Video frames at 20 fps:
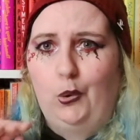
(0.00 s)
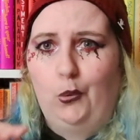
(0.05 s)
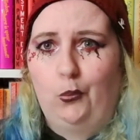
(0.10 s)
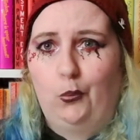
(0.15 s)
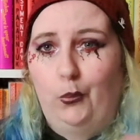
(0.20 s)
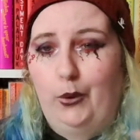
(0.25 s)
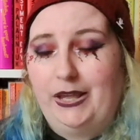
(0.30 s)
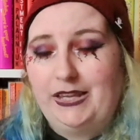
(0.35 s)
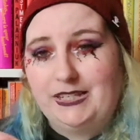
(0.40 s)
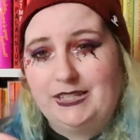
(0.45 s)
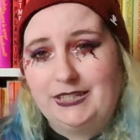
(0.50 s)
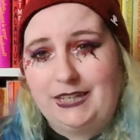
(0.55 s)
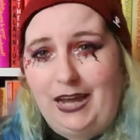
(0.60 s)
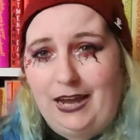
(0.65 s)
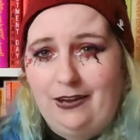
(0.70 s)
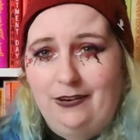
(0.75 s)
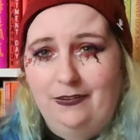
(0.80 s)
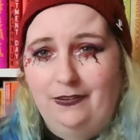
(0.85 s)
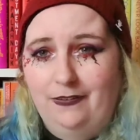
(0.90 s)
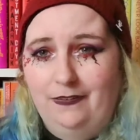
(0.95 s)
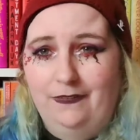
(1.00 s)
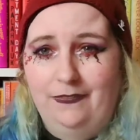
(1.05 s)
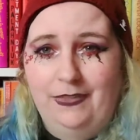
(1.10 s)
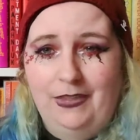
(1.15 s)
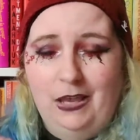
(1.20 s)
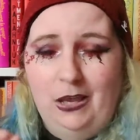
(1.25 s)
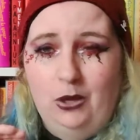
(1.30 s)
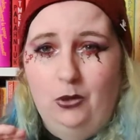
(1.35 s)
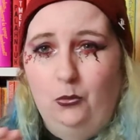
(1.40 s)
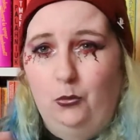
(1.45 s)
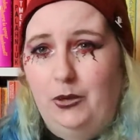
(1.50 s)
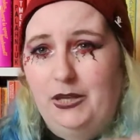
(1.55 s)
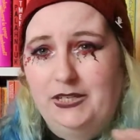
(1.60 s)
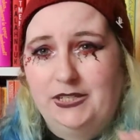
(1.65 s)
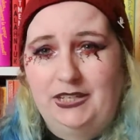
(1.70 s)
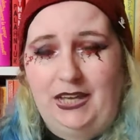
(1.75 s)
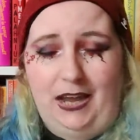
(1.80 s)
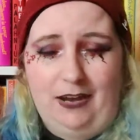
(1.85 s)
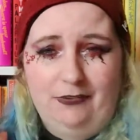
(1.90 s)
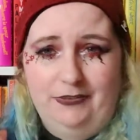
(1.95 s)
which
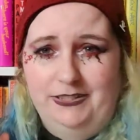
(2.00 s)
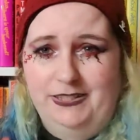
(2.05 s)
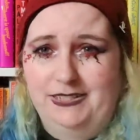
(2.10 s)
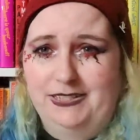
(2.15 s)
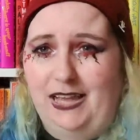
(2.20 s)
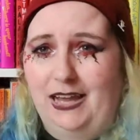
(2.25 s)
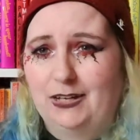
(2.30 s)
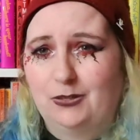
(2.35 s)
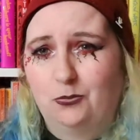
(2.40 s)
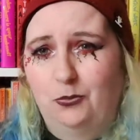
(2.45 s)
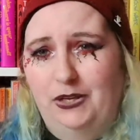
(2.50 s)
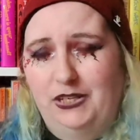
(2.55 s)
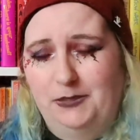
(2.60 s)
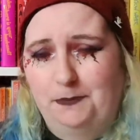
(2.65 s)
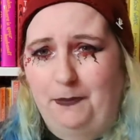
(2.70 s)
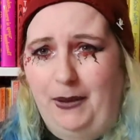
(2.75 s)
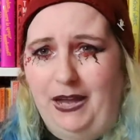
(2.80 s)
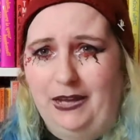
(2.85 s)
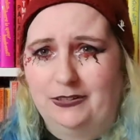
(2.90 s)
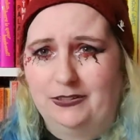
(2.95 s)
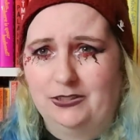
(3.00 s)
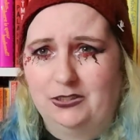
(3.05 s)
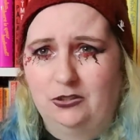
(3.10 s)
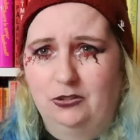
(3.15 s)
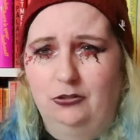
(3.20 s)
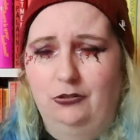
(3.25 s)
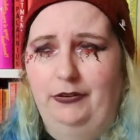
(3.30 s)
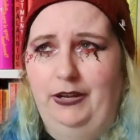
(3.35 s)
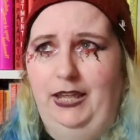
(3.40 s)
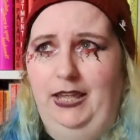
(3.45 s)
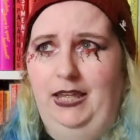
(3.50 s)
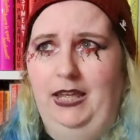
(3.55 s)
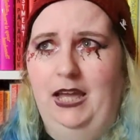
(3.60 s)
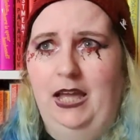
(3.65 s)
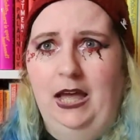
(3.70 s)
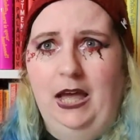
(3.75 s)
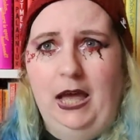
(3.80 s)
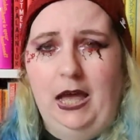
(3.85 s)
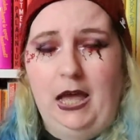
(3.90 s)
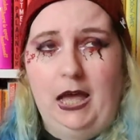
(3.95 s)
characters had which backstory.
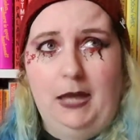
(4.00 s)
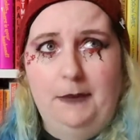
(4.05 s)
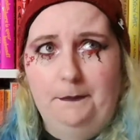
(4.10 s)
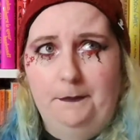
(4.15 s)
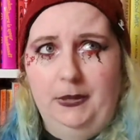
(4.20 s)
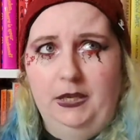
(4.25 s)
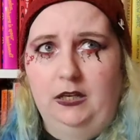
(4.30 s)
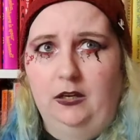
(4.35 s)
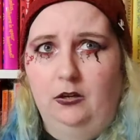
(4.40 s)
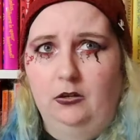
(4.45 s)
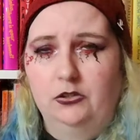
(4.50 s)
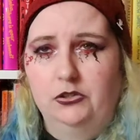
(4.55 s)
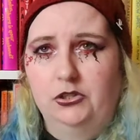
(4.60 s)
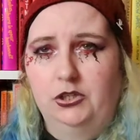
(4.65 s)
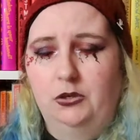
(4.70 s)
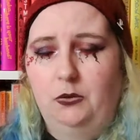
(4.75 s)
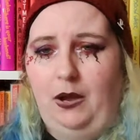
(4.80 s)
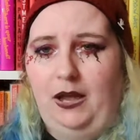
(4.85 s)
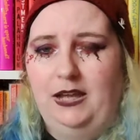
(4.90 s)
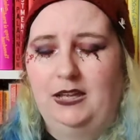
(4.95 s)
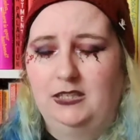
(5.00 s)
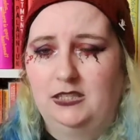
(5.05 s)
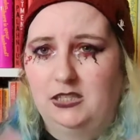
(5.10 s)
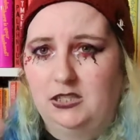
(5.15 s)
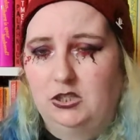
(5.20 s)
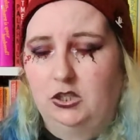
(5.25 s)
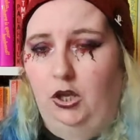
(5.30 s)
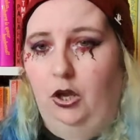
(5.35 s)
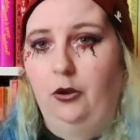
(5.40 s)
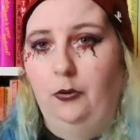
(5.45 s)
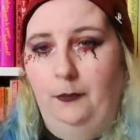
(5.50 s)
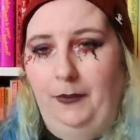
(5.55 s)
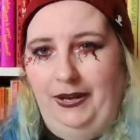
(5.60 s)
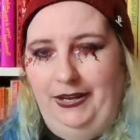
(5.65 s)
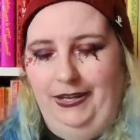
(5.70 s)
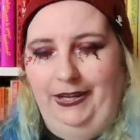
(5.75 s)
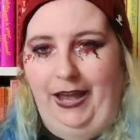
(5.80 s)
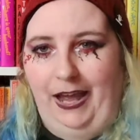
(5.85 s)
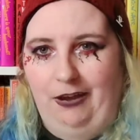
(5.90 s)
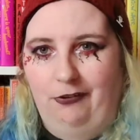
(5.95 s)
And because you had so
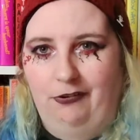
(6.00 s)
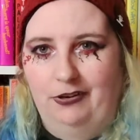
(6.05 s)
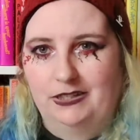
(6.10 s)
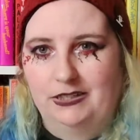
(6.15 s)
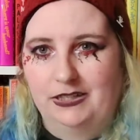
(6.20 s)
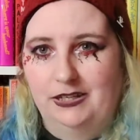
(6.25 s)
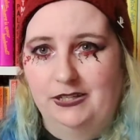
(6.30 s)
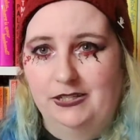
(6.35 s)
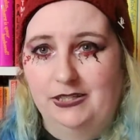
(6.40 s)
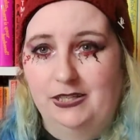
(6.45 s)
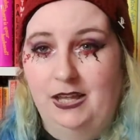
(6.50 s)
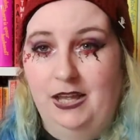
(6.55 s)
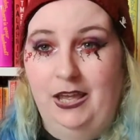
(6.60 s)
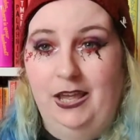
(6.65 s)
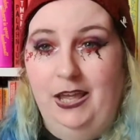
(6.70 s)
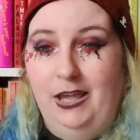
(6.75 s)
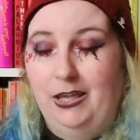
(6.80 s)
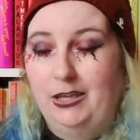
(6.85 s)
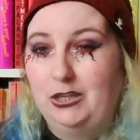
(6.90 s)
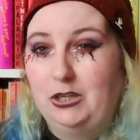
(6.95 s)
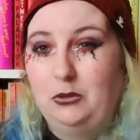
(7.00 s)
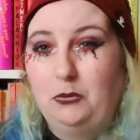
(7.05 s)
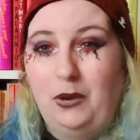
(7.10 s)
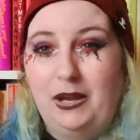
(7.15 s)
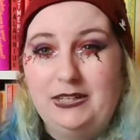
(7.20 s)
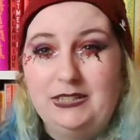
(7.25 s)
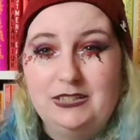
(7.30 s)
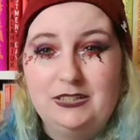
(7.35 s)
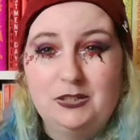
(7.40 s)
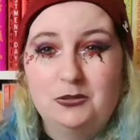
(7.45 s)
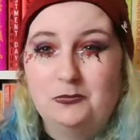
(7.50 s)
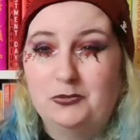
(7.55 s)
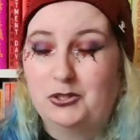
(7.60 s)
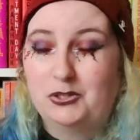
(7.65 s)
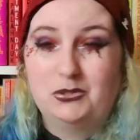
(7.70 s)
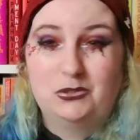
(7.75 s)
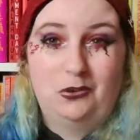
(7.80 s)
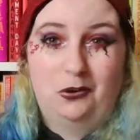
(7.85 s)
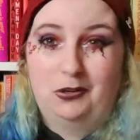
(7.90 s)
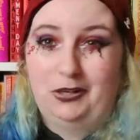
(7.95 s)
many characters, you ended up
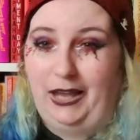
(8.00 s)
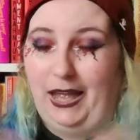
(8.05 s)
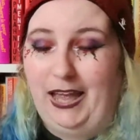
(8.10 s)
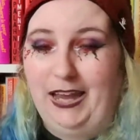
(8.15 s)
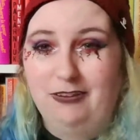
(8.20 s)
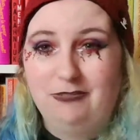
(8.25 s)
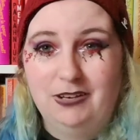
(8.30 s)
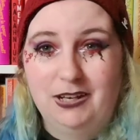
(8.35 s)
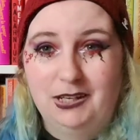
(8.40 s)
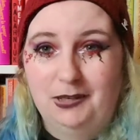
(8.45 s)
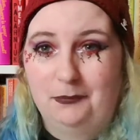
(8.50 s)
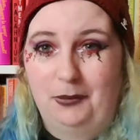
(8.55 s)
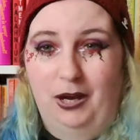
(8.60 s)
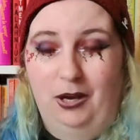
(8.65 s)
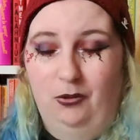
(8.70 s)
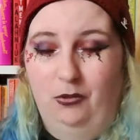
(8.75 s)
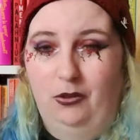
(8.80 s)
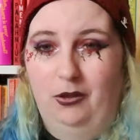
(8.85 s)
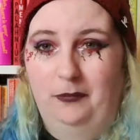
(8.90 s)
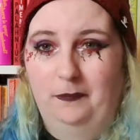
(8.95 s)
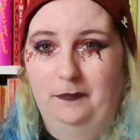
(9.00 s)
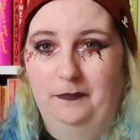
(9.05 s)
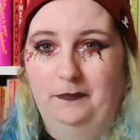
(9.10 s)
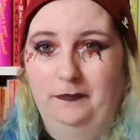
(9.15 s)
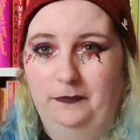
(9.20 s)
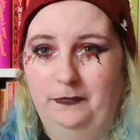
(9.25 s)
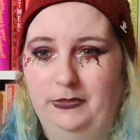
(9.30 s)
just not caring about them.